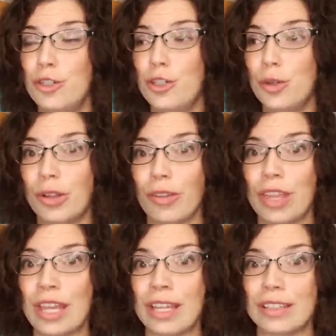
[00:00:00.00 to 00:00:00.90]
do their
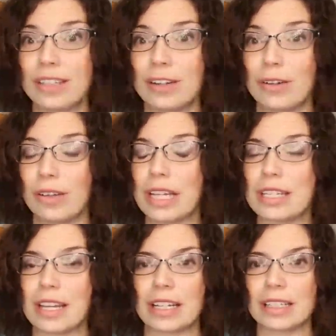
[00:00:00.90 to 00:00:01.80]
thing. You know, I guess
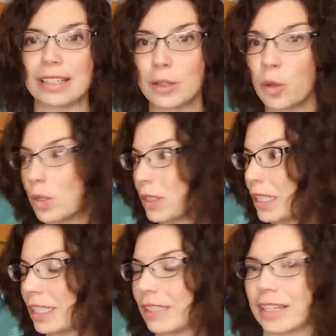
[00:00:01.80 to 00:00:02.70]
they got a lot of coral in
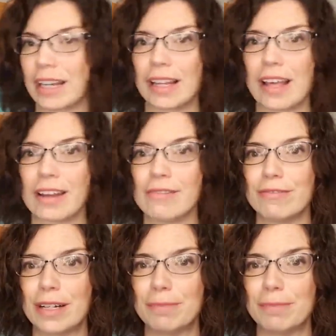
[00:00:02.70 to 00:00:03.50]
there. They got a lot of